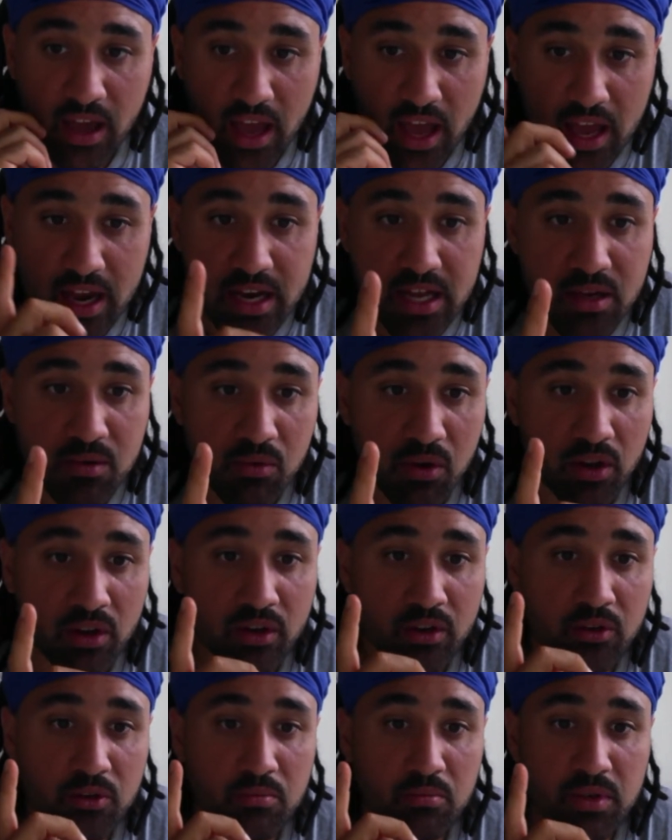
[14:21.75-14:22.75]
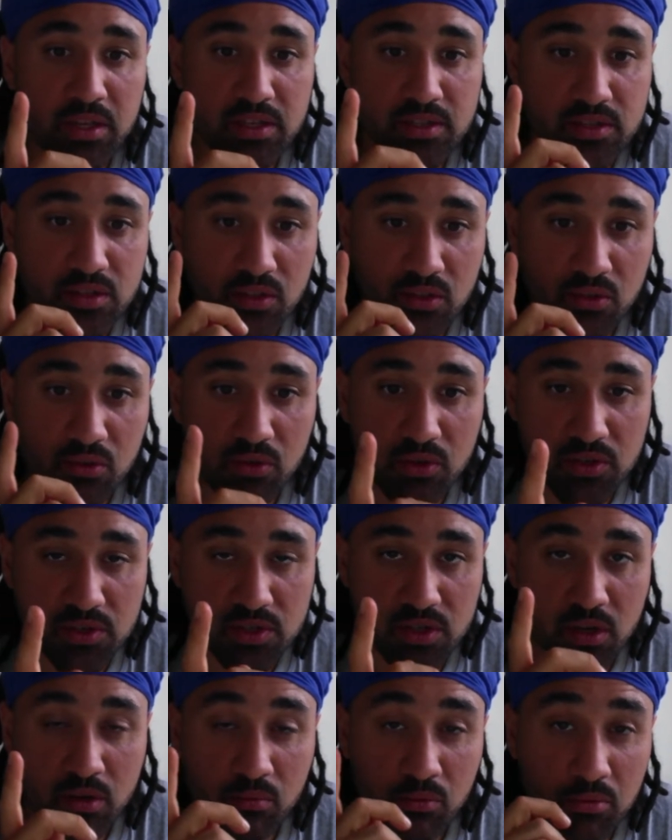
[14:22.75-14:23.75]
anyone who meets the
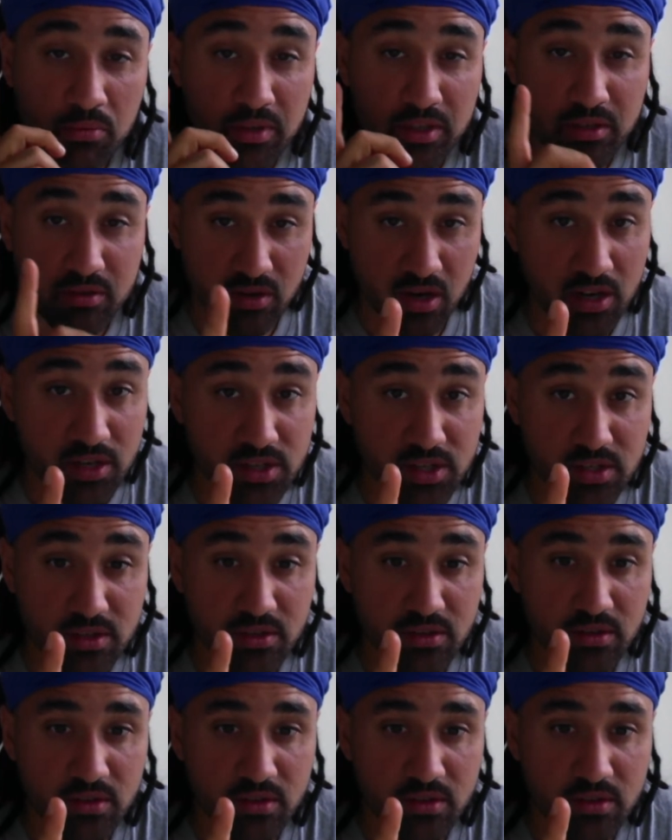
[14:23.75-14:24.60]
cornerstone will be crushed.